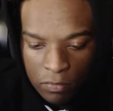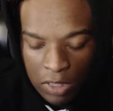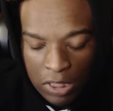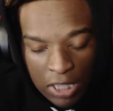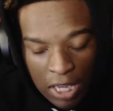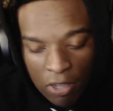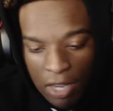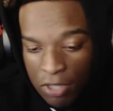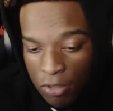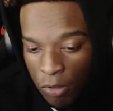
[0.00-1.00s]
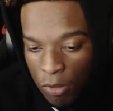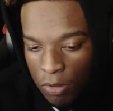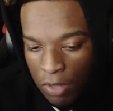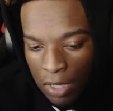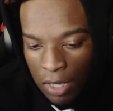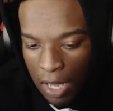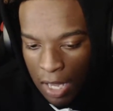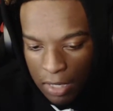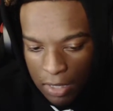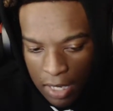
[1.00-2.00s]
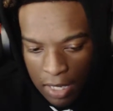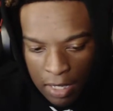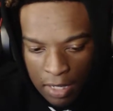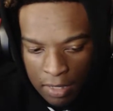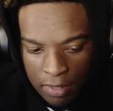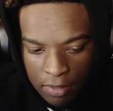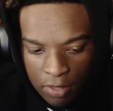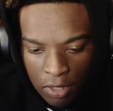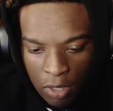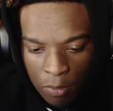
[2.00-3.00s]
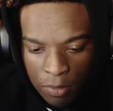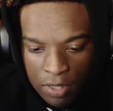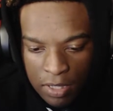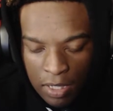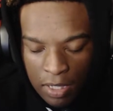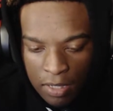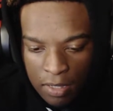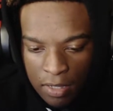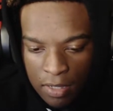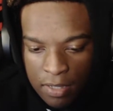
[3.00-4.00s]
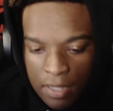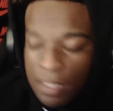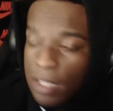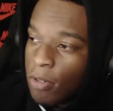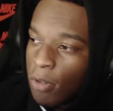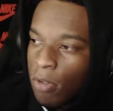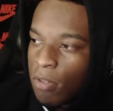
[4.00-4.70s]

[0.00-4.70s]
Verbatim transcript: the channel has grown a lot and you know we're seeing consistent growth